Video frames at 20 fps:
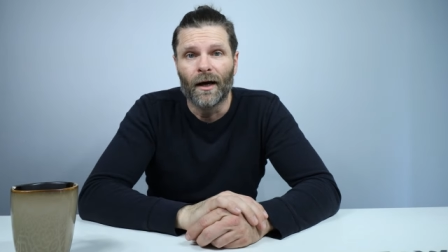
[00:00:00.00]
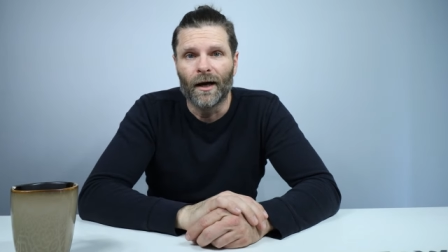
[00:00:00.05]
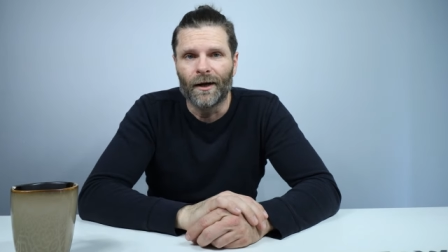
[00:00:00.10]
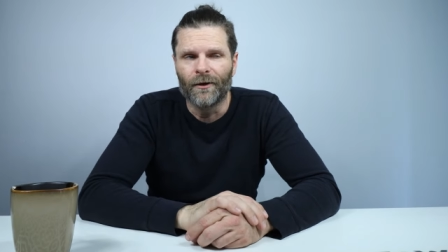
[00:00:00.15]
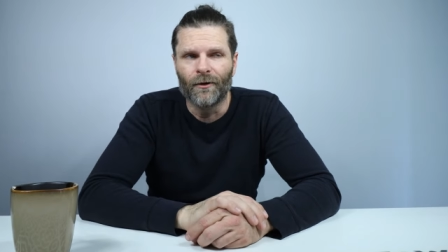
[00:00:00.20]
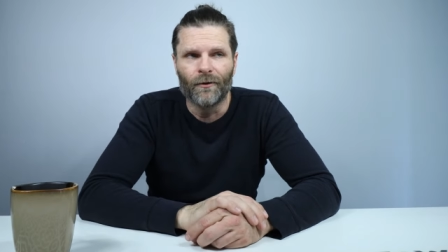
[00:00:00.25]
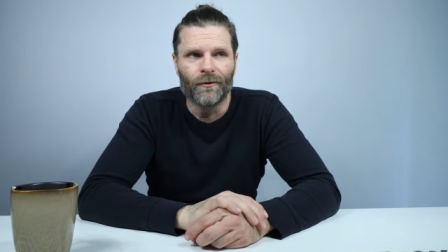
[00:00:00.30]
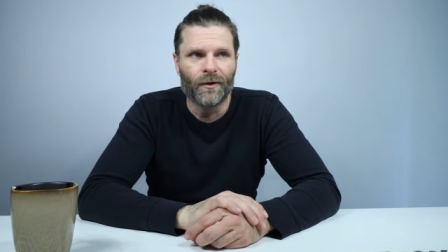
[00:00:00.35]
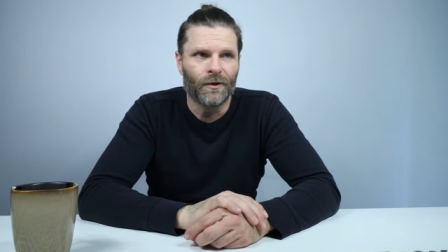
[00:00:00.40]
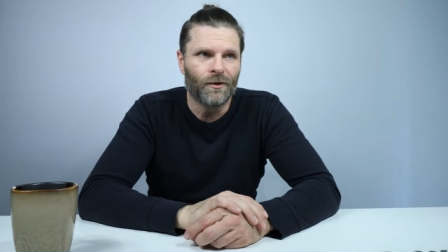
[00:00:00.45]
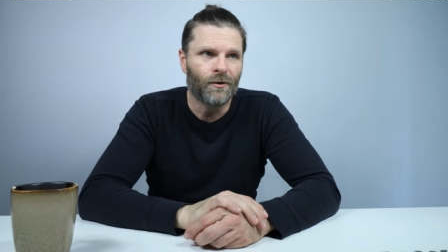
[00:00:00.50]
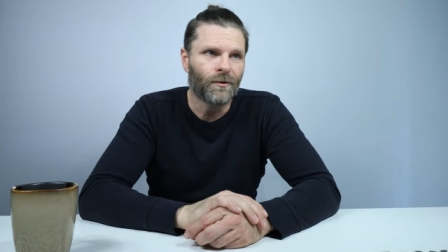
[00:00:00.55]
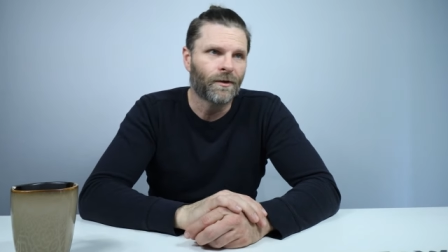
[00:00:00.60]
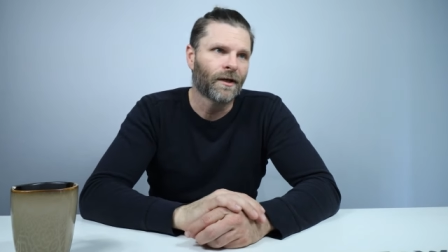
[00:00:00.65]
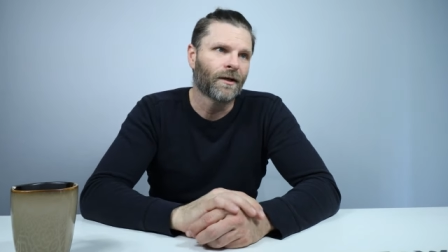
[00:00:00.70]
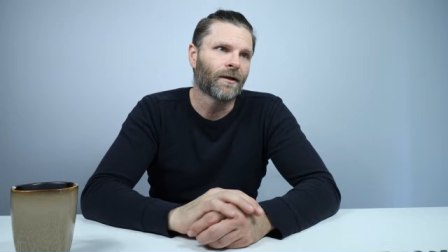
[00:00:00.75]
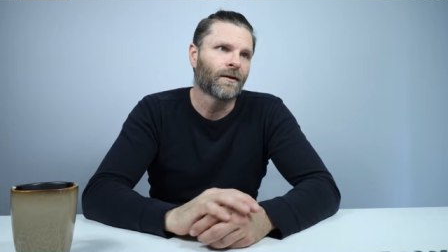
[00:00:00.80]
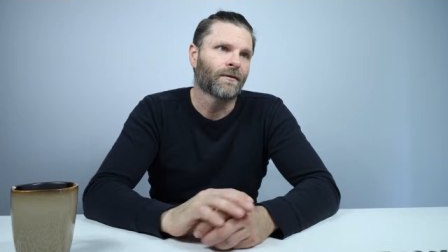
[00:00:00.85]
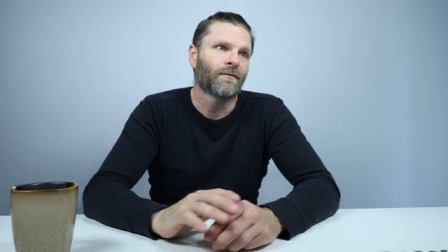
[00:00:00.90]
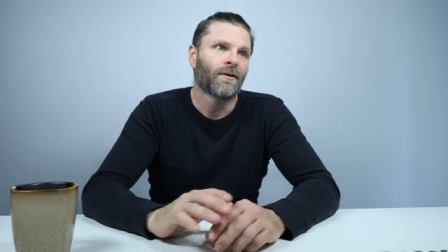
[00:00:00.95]
I know that you
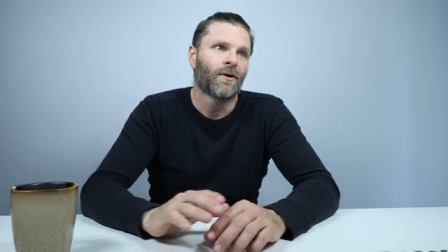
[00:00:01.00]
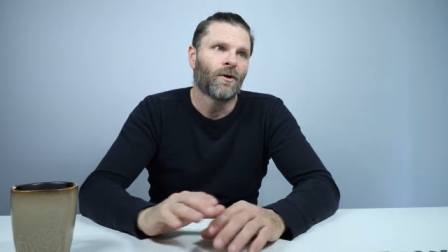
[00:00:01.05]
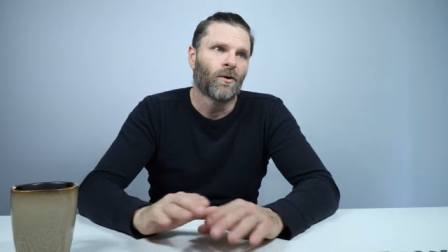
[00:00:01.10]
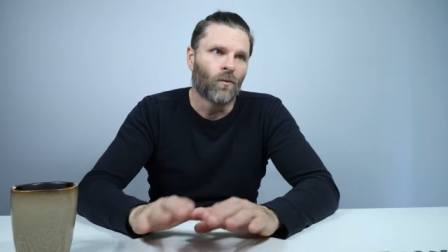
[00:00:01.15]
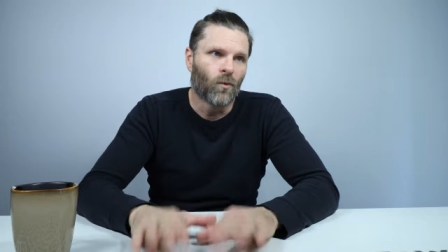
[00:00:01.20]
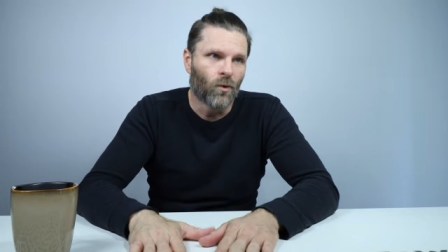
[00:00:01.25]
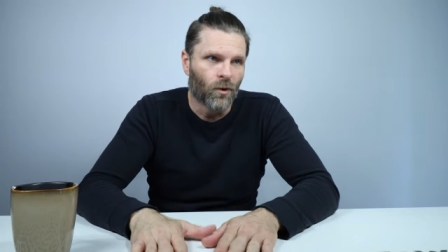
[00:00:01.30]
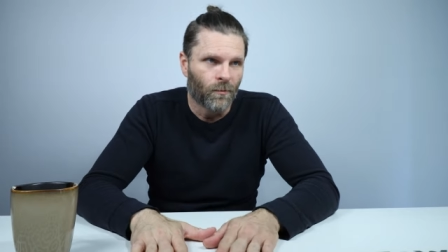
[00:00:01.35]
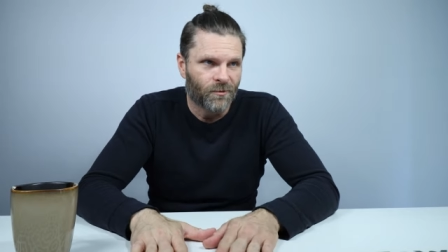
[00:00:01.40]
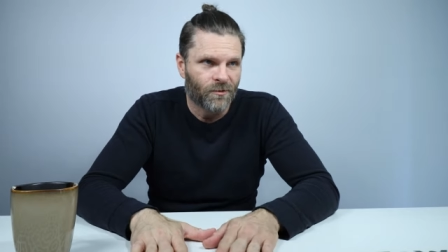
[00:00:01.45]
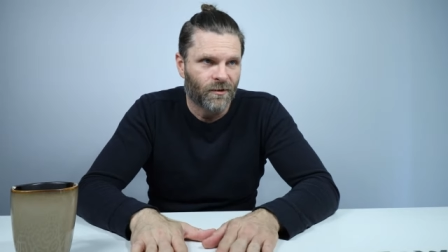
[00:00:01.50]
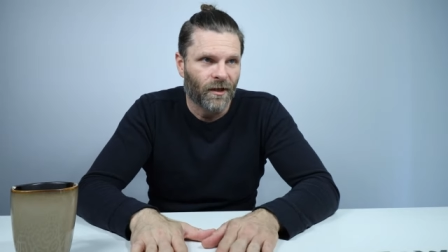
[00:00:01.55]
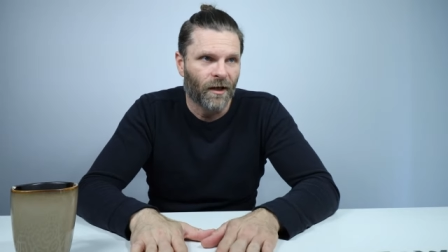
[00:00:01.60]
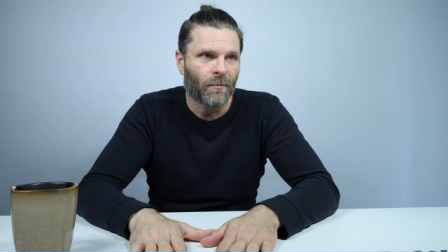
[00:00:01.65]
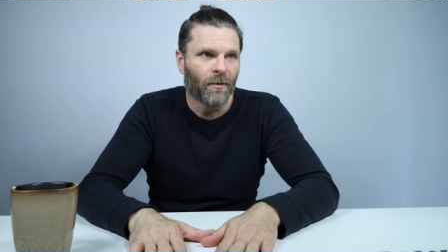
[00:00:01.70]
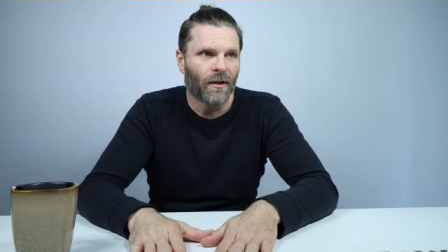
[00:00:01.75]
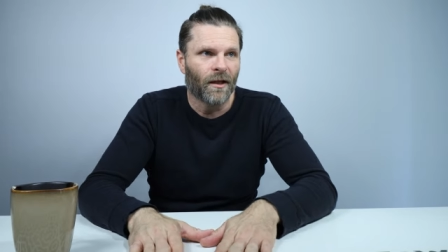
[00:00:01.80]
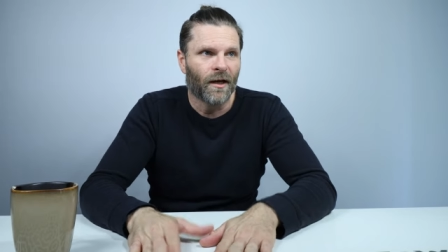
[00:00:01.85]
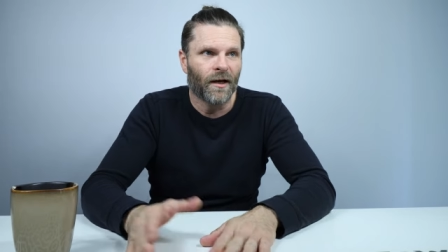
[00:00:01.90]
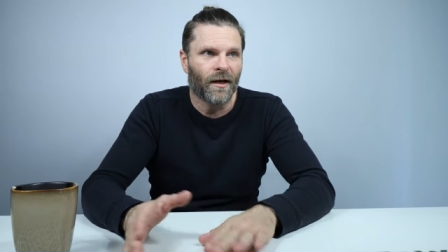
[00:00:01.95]
can warp
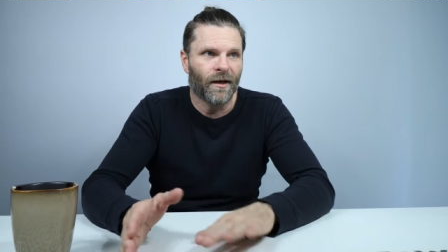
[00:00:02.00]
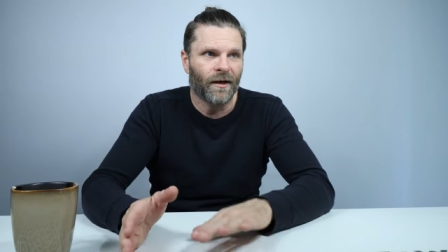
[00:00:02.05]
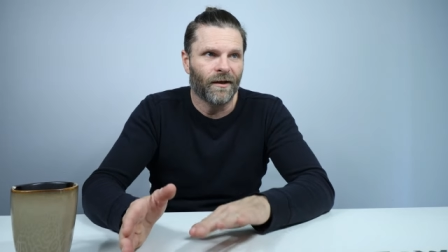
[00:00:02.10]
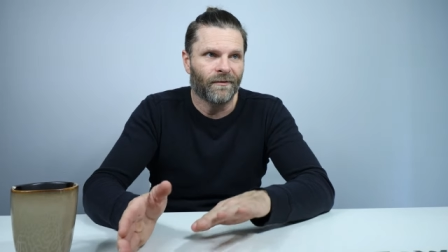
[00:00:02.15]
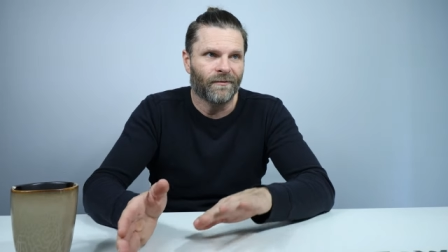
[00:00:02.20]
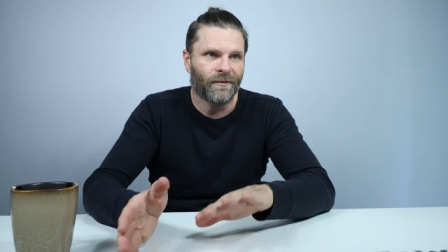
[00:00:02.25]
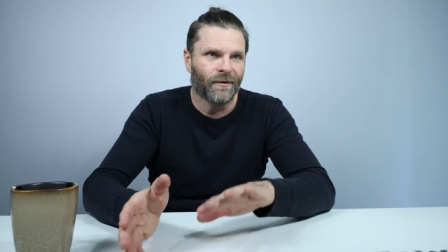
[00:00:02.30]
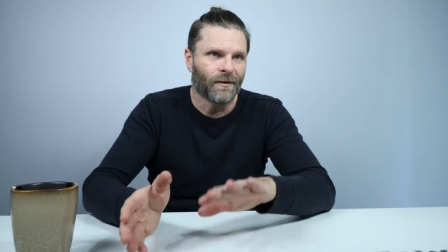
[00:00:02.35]
stabilize